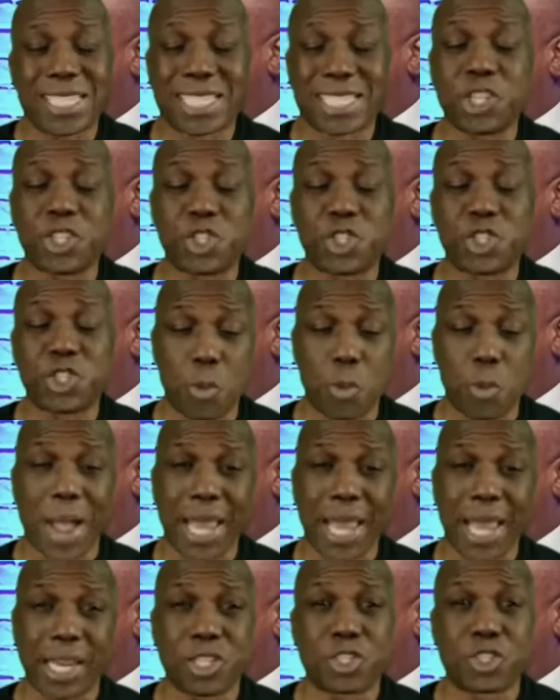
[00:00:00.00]
that Joe
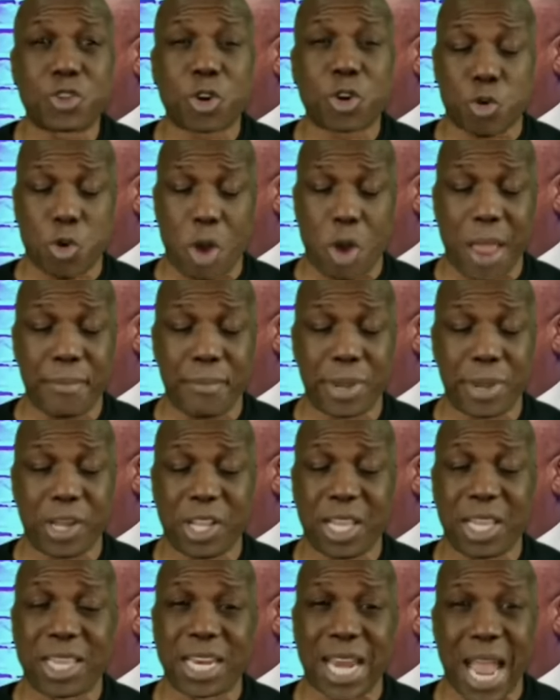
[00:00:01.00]
Biden's crime bill in
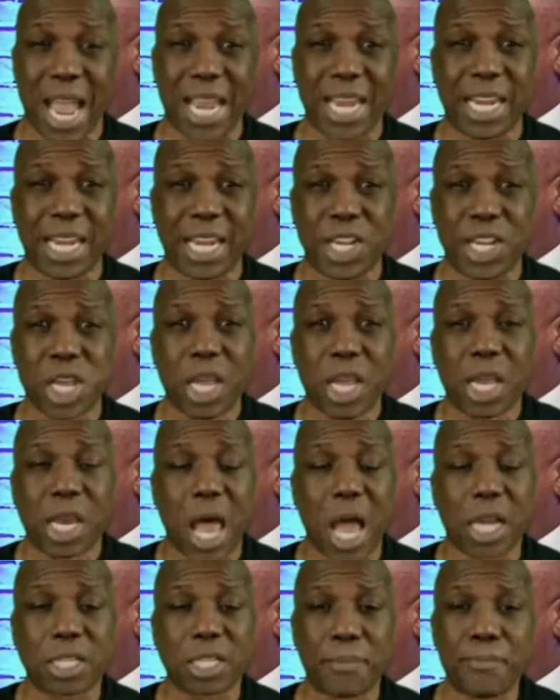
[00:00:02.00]
the 90s
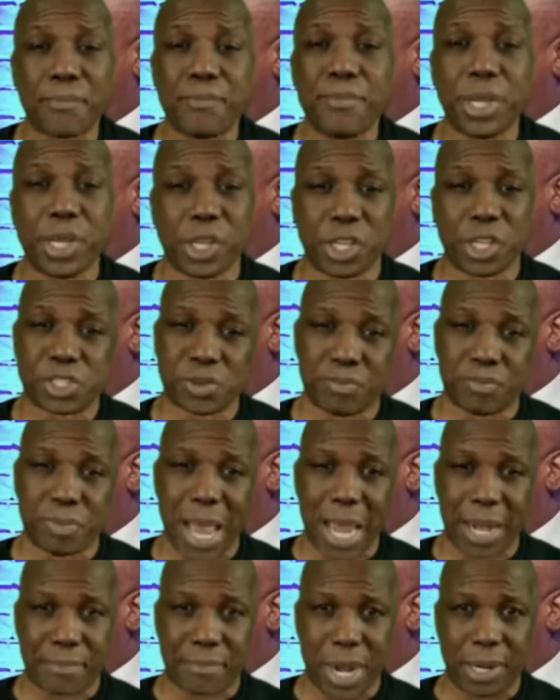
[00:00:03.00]
locked up millions of black
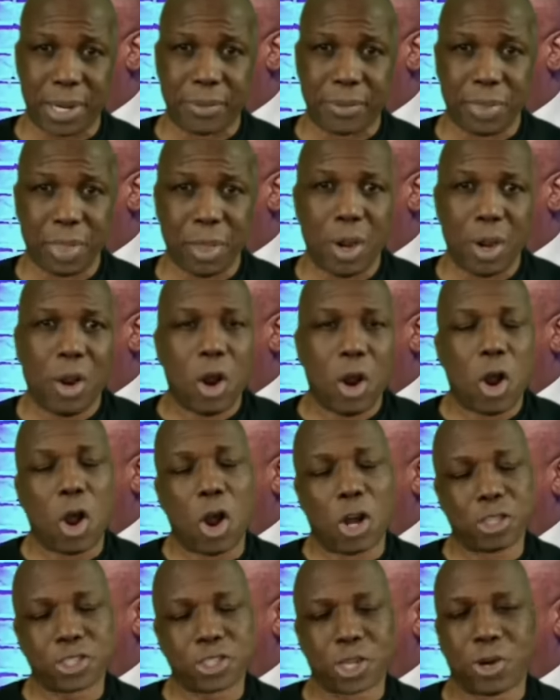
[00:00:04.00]
men.
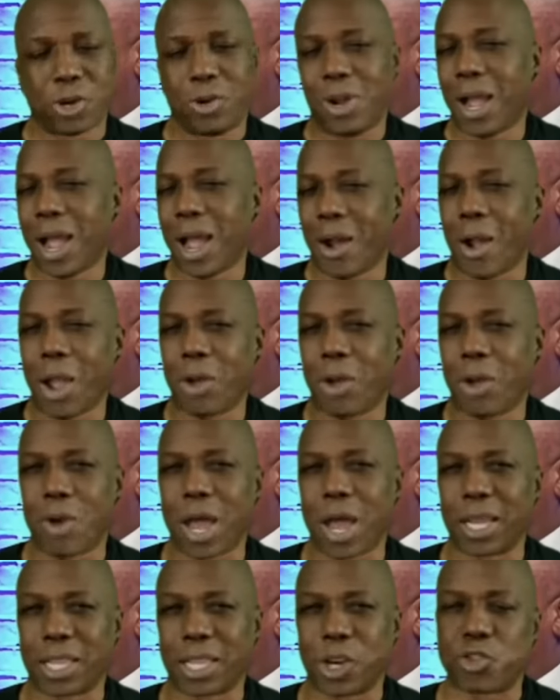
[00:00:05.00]
Also, how
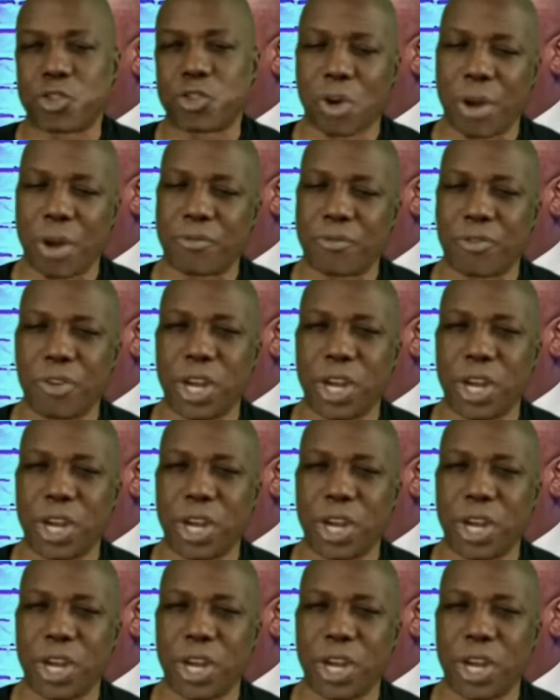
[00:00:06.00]
ironic that Trump freed